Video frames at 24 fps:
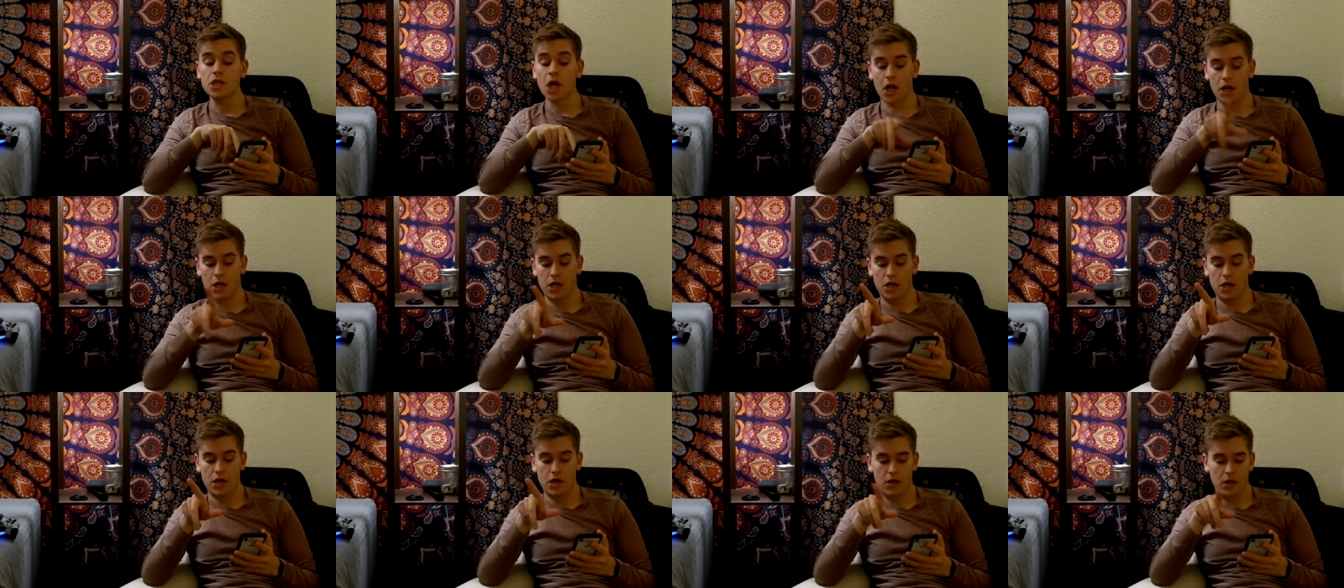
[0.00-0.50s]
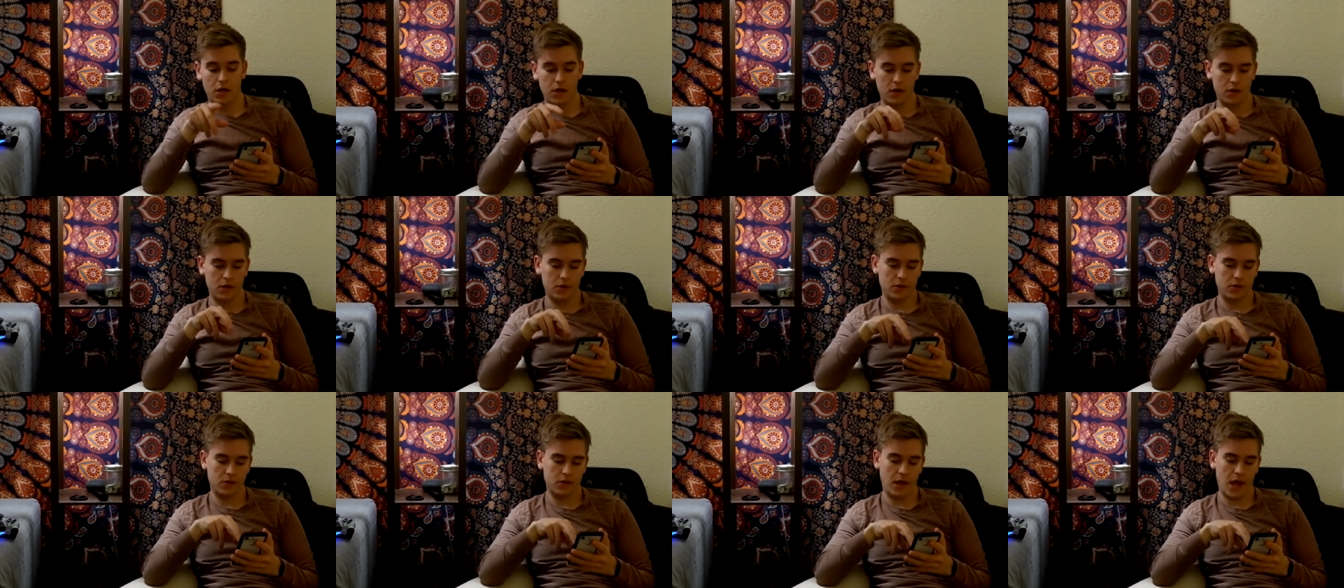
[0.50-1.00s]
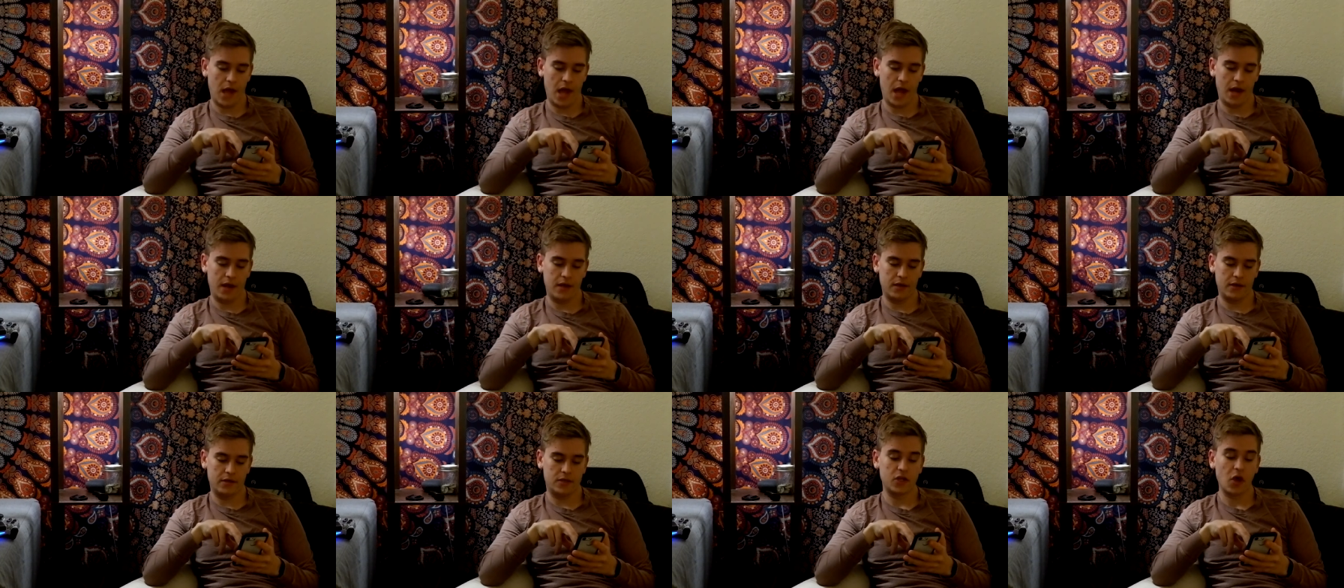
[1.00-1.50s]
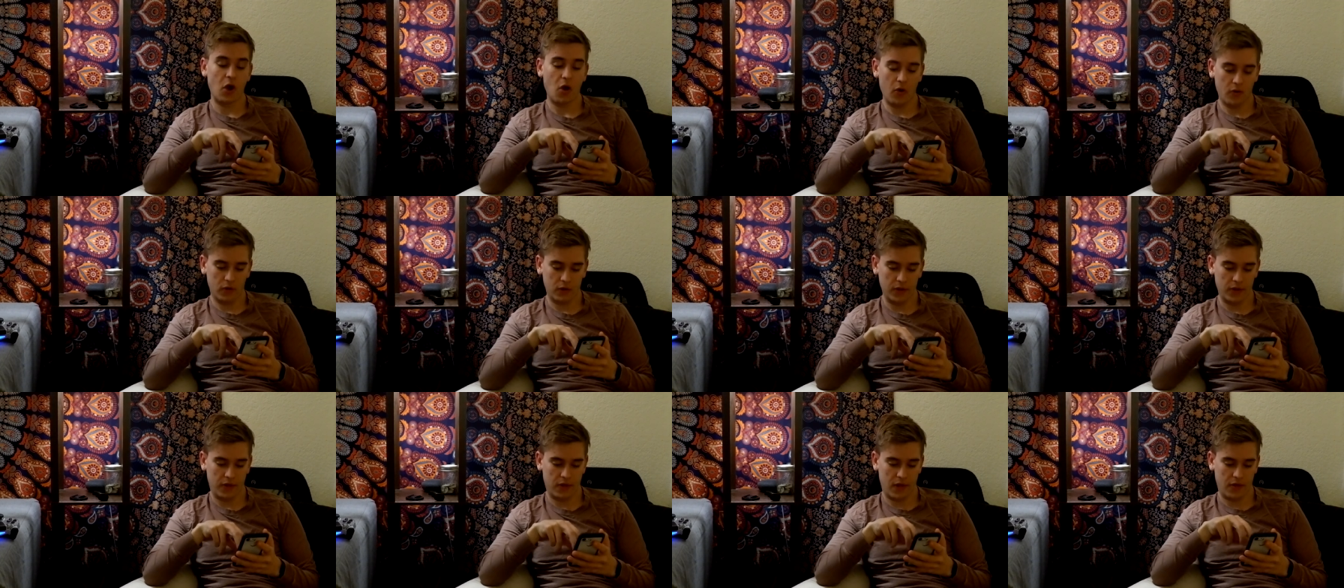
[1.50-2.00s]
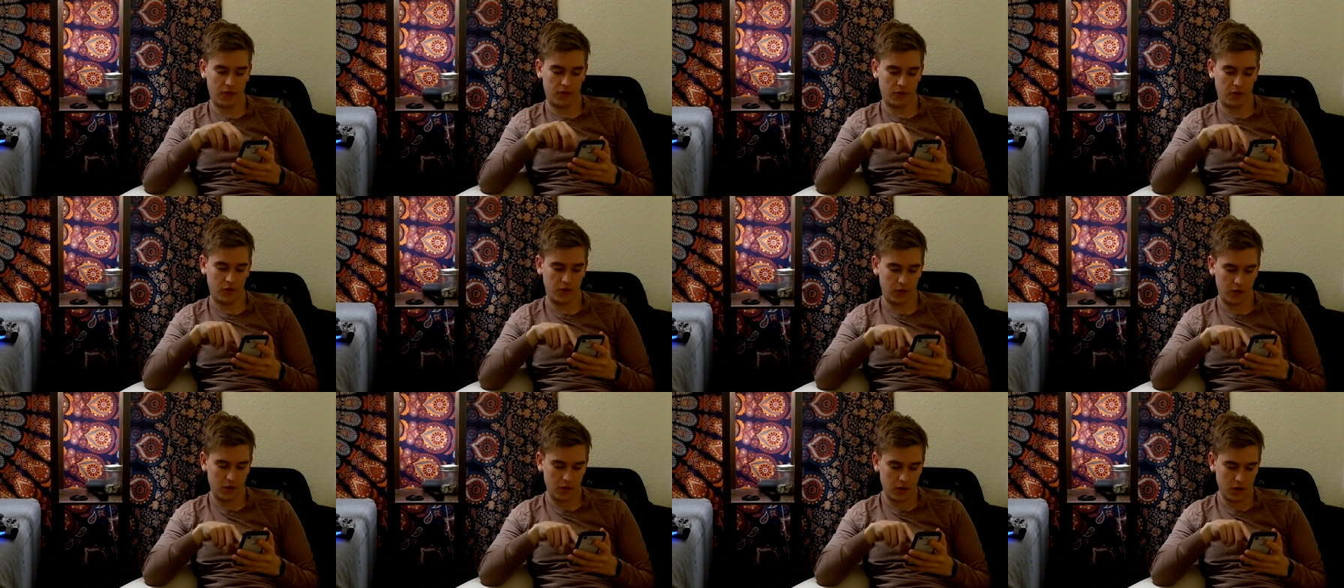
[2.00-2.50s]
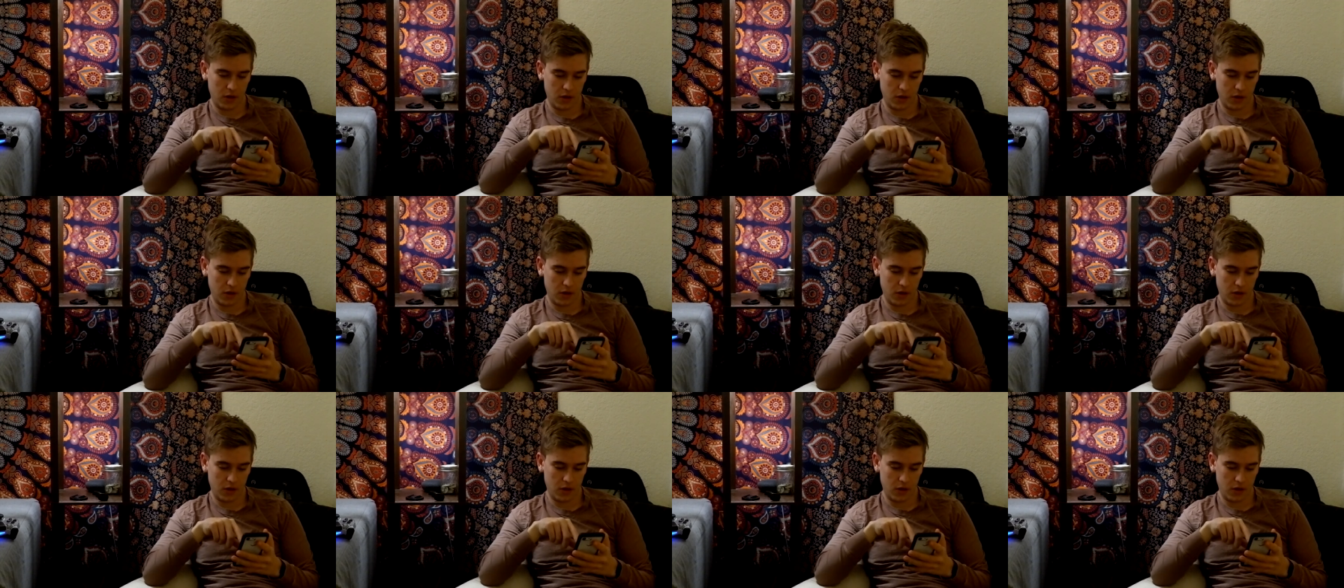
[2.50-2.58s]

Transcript: Done. That totally sounds good.